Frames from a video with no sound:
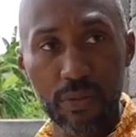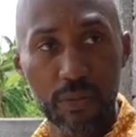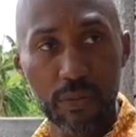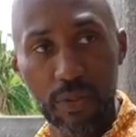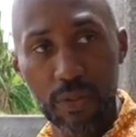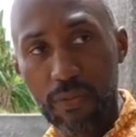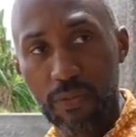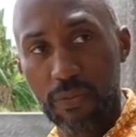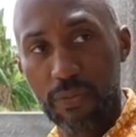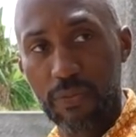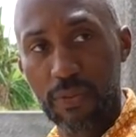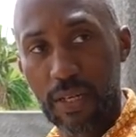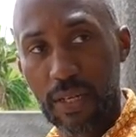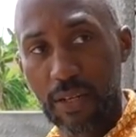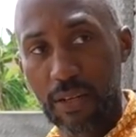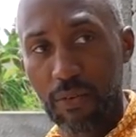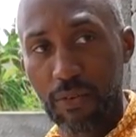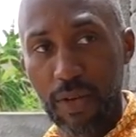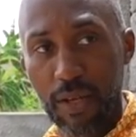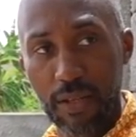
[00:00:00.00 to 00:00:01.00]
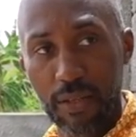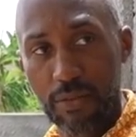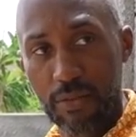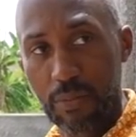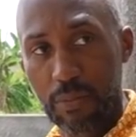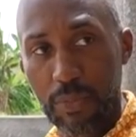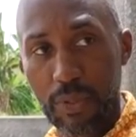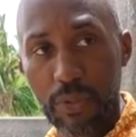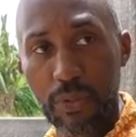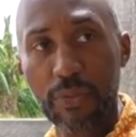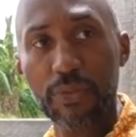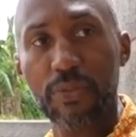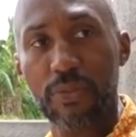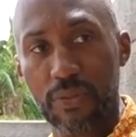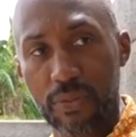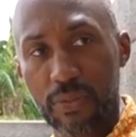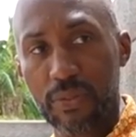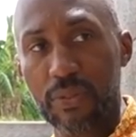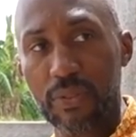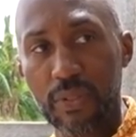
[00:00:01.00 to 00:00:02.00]
we've created some
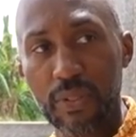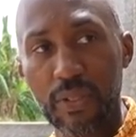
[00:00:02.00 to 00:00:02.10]
molds.